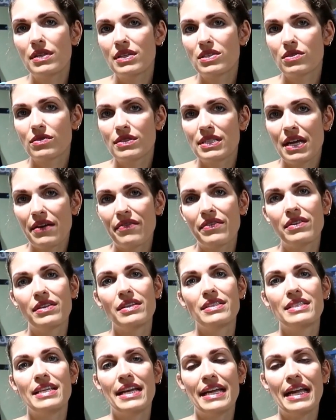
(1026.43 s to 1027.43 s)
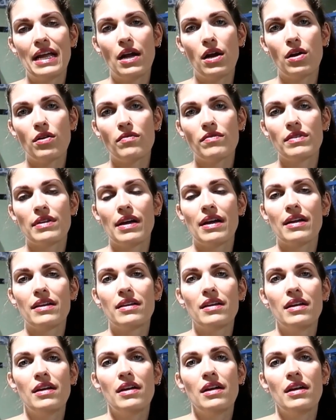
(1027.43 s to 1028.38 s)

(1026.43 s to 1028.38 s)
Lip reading: this will definitely take care of that.